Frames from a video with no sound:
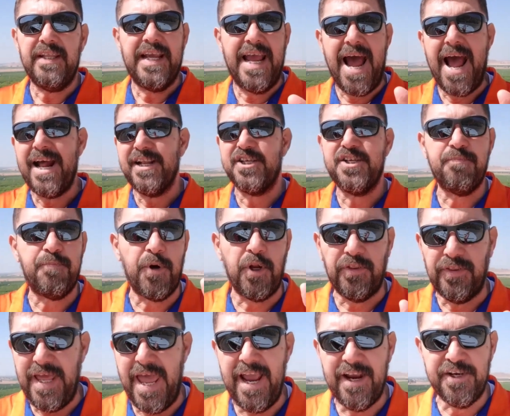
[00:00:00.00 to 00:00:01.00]
God's
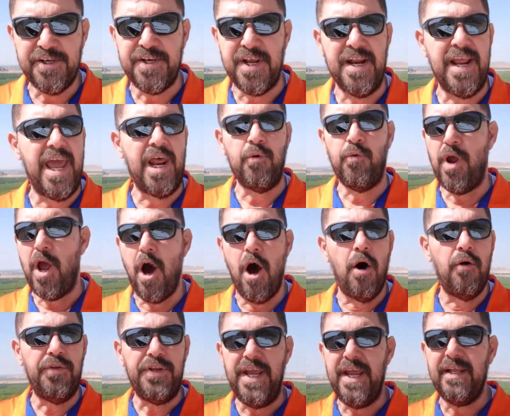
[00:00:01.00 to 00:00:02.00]
protection. And we
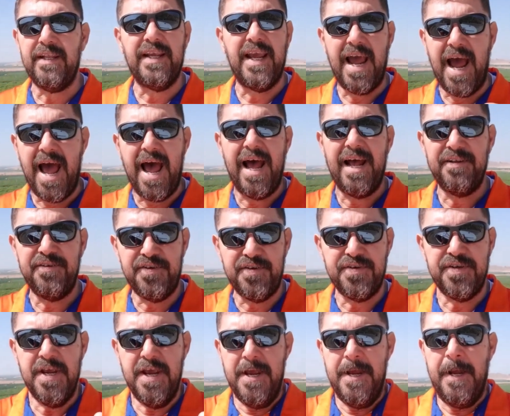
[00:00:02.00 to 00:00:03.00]
all need
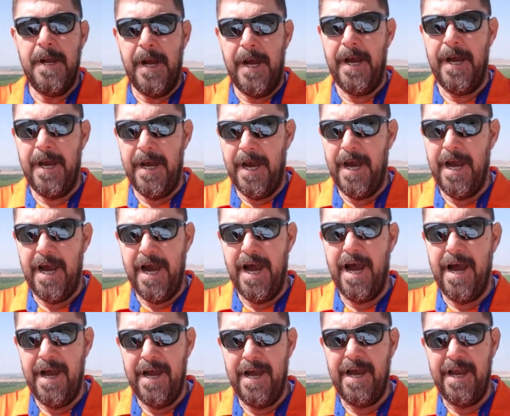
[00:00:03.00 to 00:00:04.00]
God's, uh, uh,
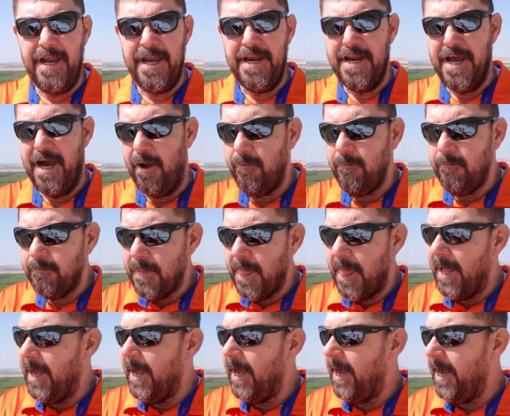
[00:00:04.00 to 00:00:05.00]
uh, uh you know,
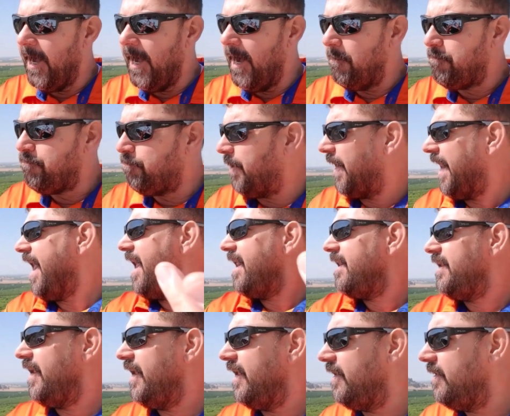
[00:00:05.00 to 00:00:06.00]
uh, uh,
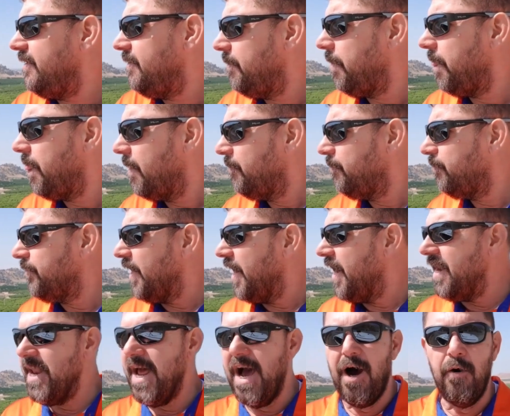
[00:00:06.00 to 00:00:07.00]
planning, you
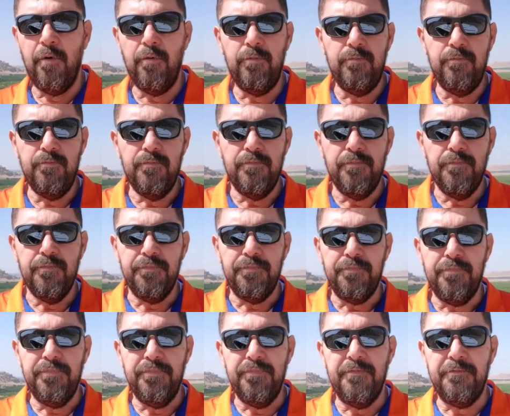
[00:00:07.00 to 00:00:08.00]
know,
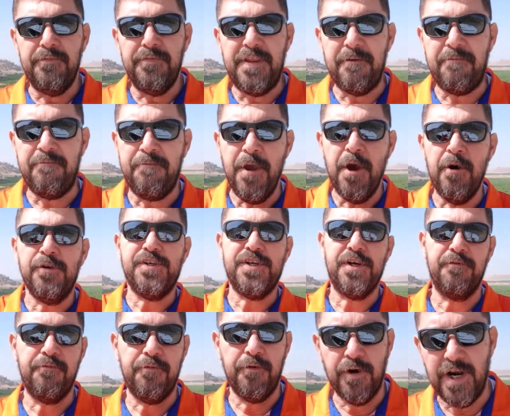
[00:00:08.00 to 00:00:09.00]
the future
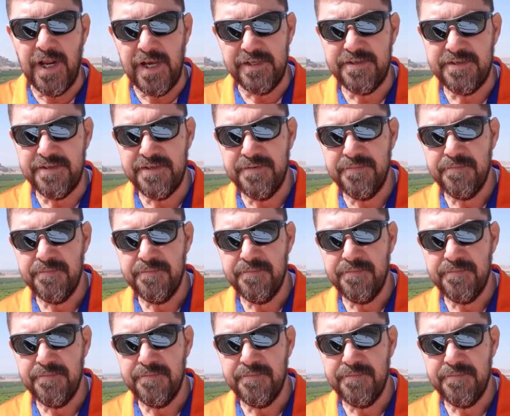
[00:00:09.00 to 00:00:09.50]
for us.